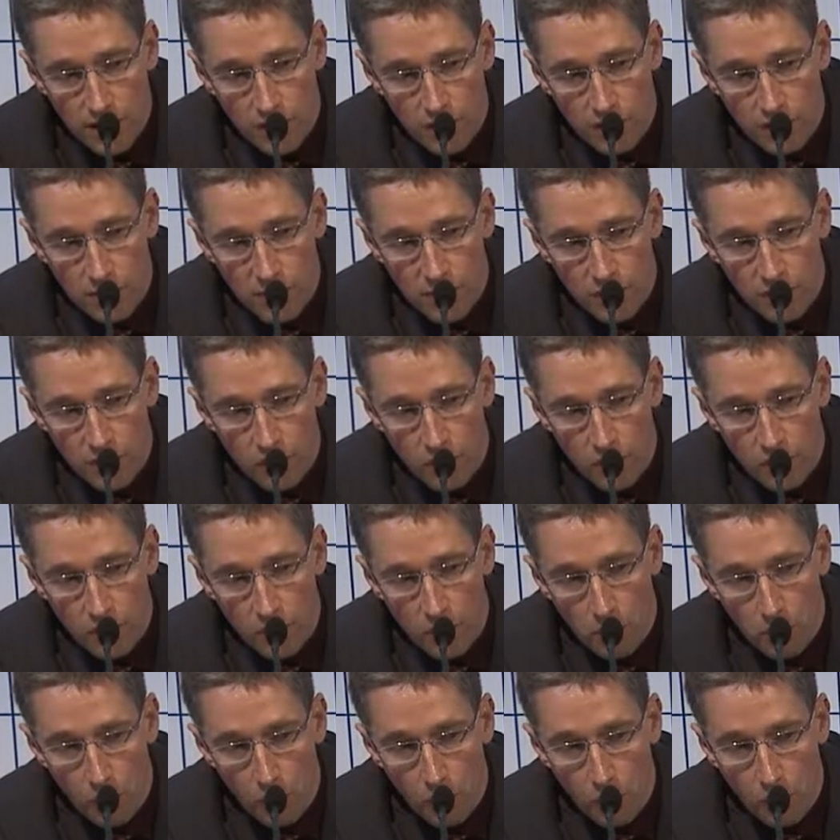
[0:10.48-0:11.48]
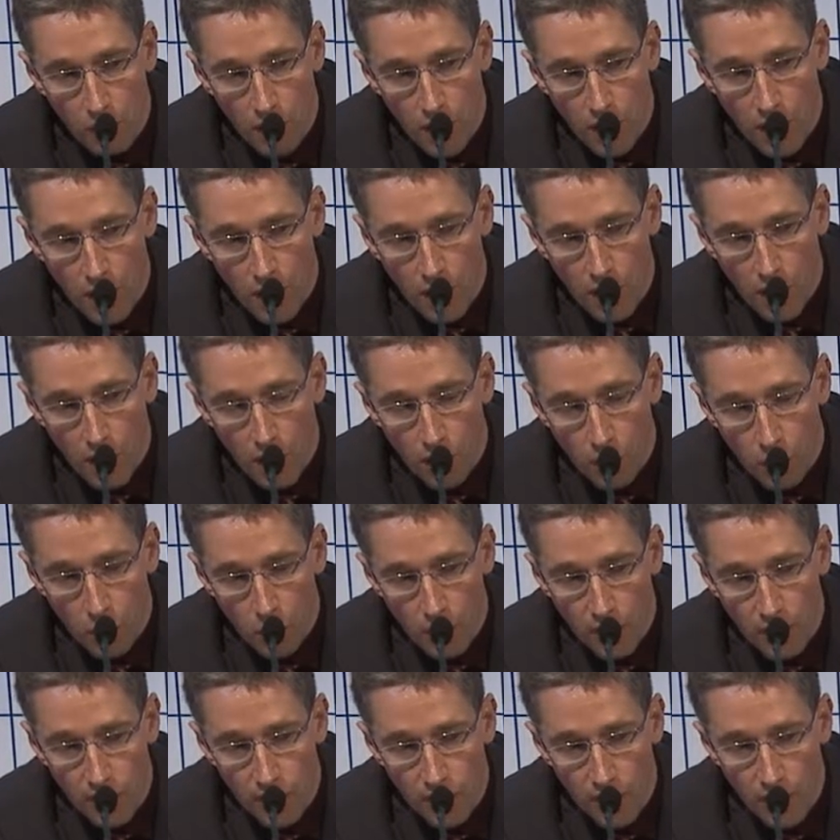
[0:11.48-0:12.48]
bit vulnerable
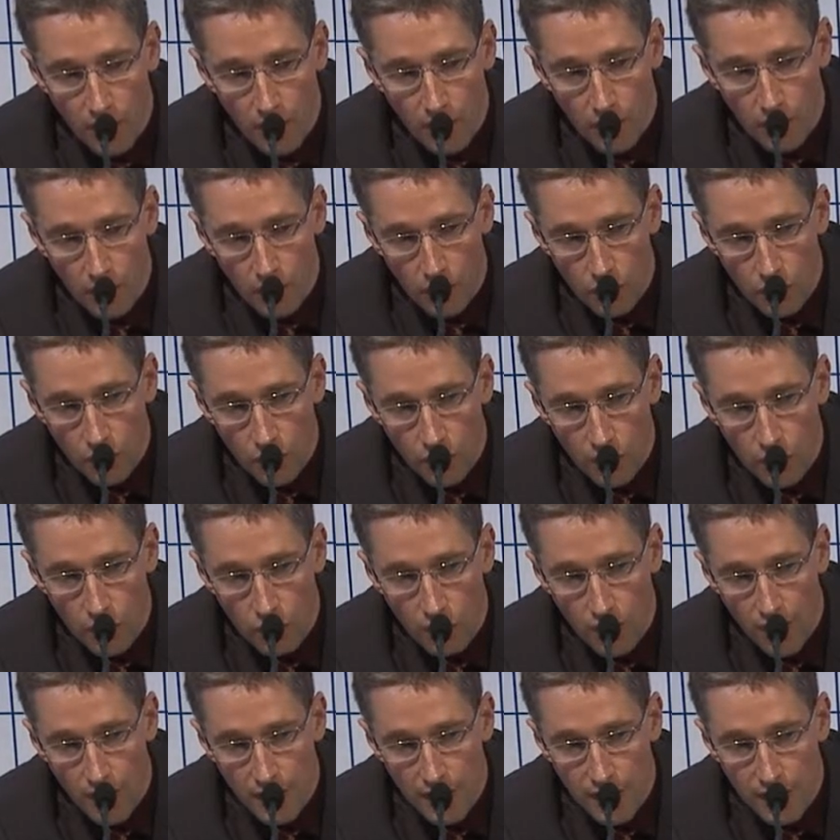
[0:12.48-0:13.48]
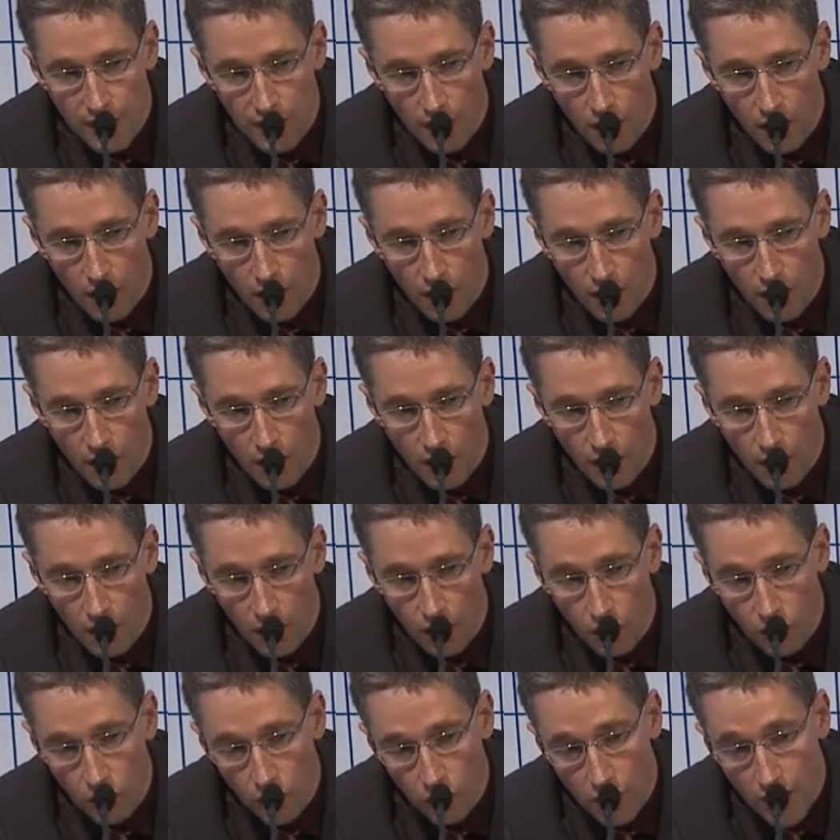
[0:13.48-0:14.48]
with the rook
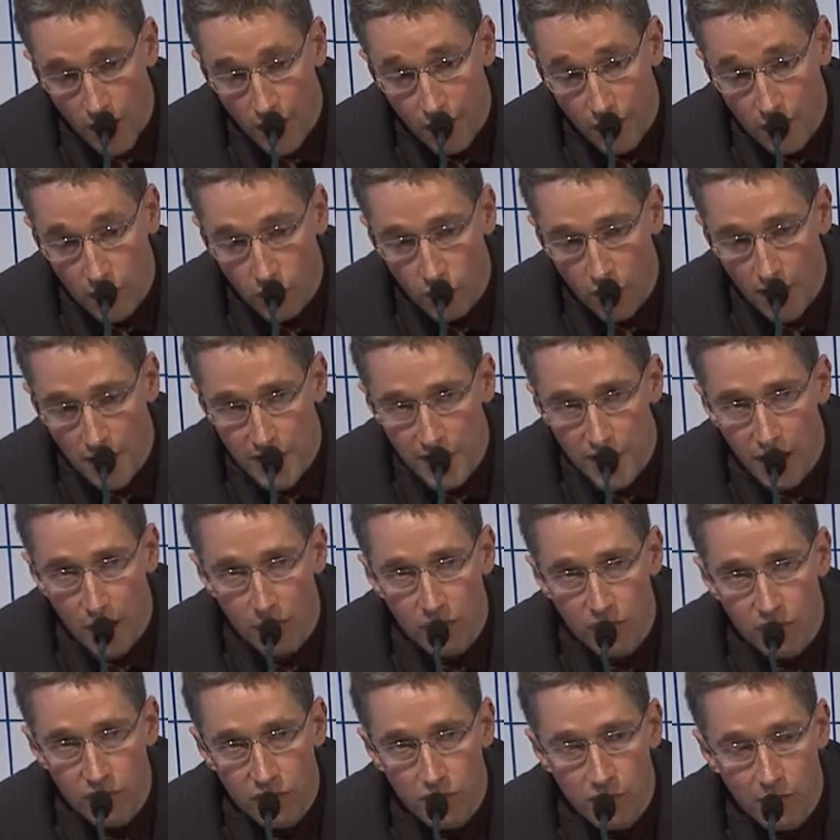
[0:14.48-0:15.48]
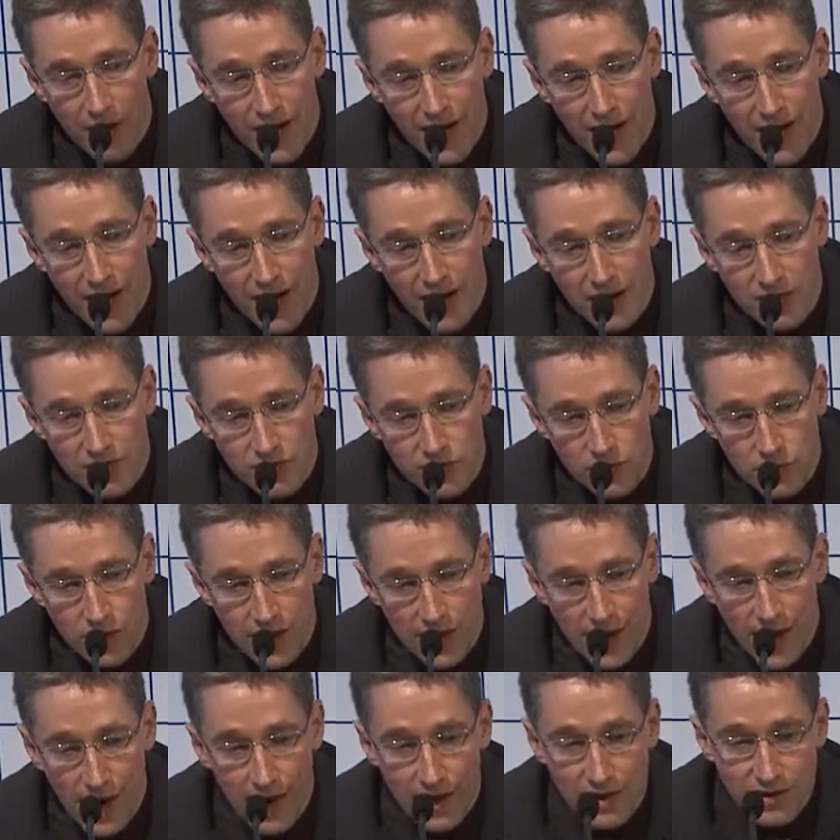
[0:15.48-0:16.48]
having already come from a8 to
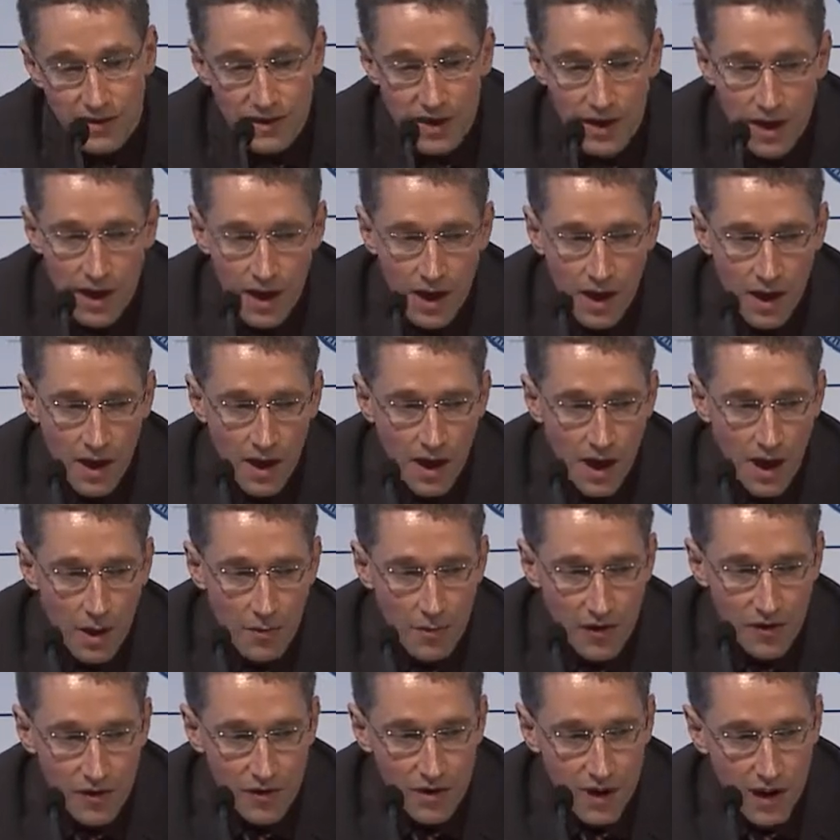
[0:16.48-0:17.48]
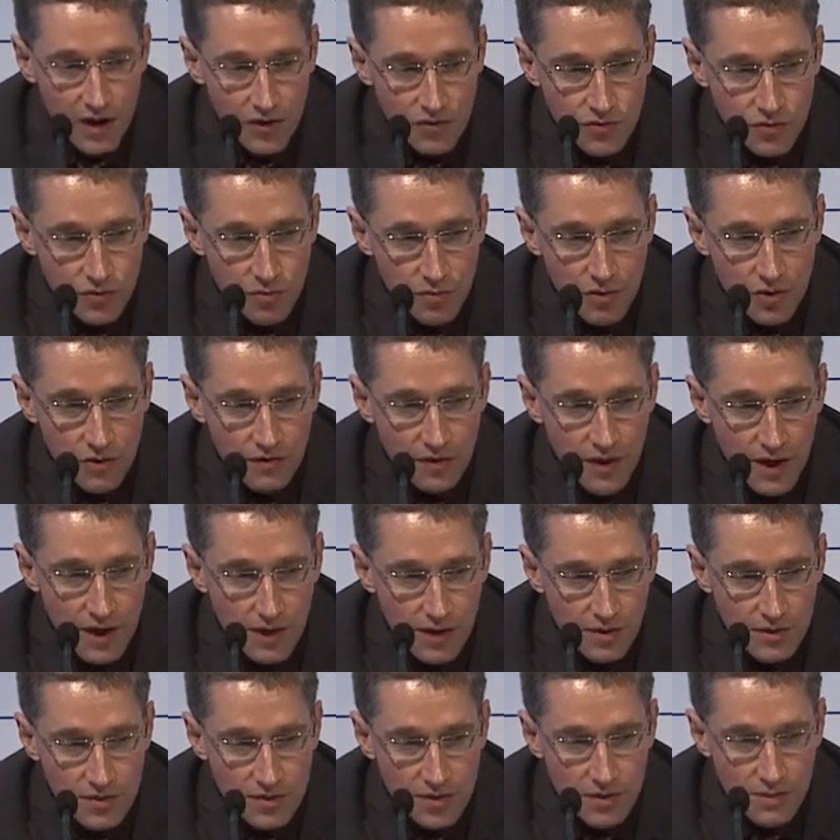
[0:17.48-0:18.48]
e8. I mean, the natural move here
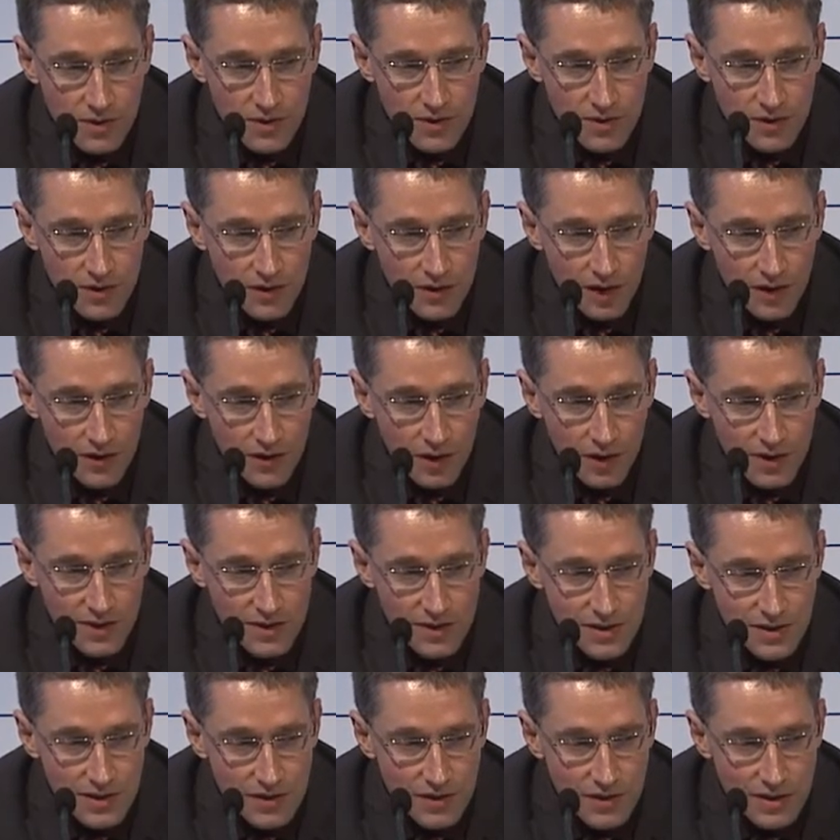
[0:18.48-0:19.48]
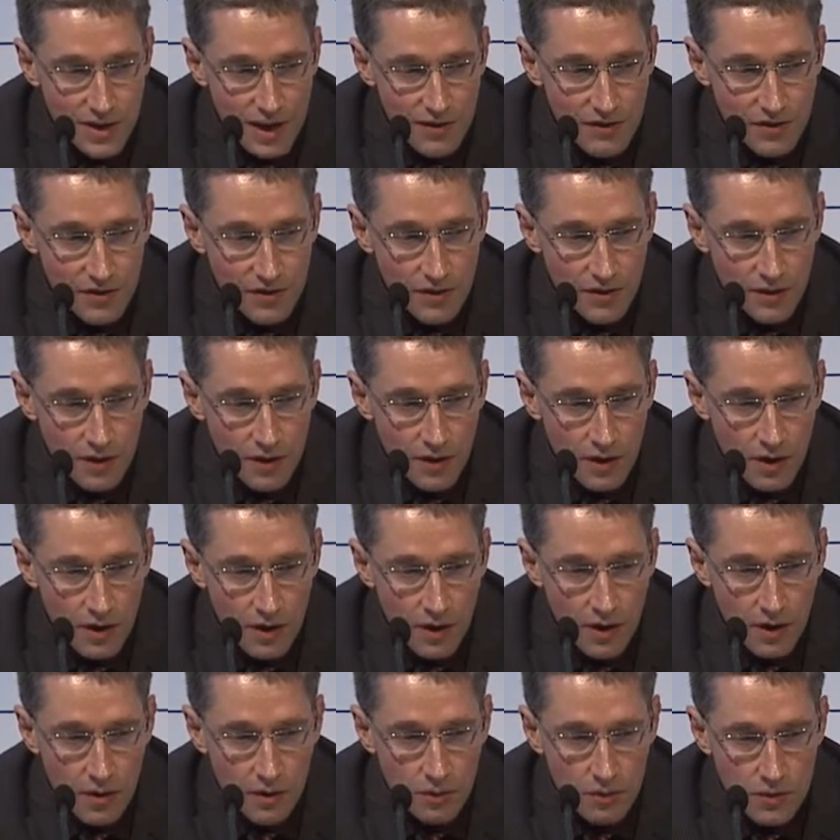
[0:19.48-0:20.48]
looks to be something like knight e7,
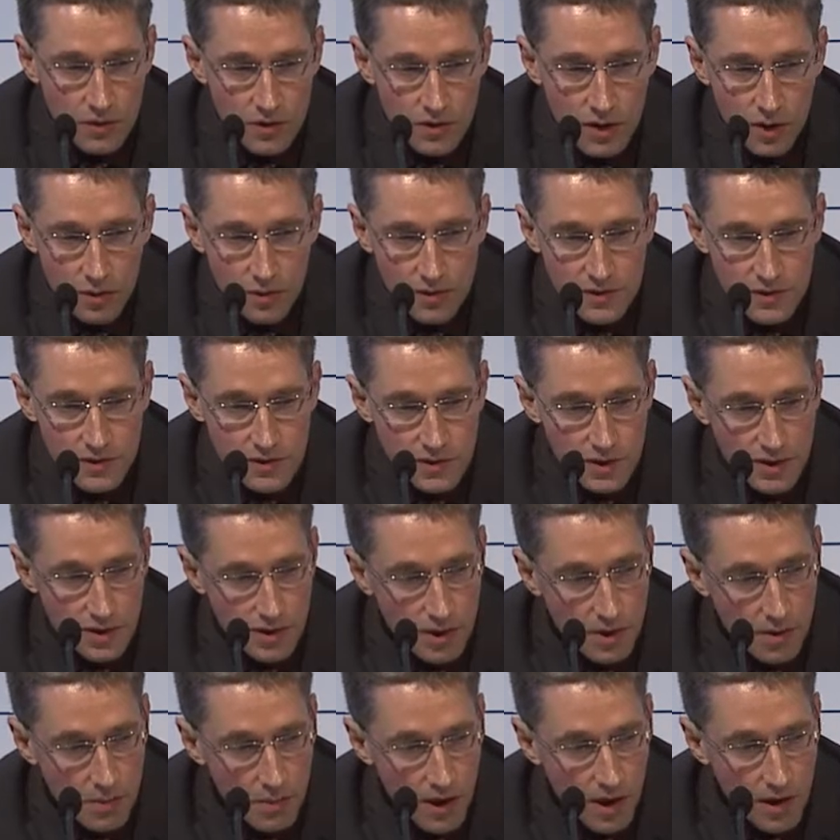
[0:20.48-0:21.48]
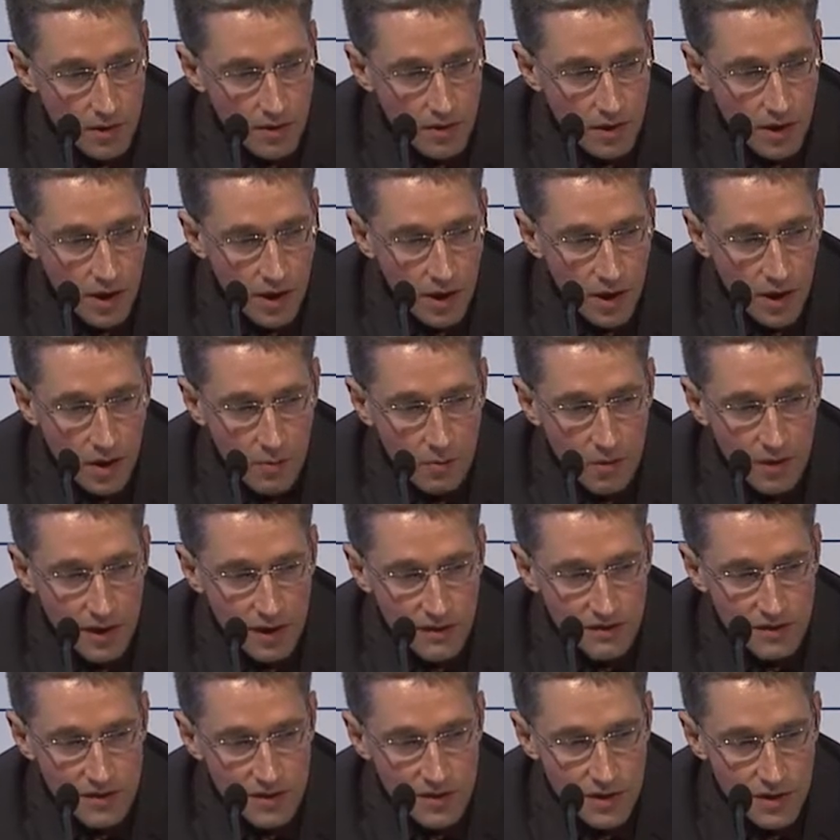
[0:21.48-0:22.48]
which I was thinking about. But
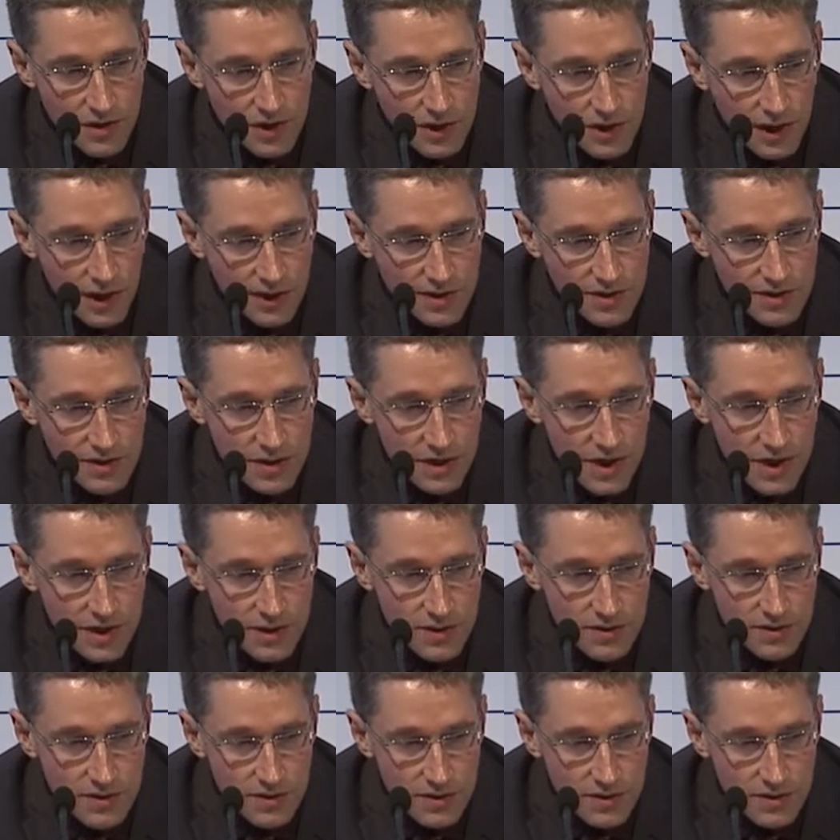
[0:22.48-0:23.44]
after something like takes,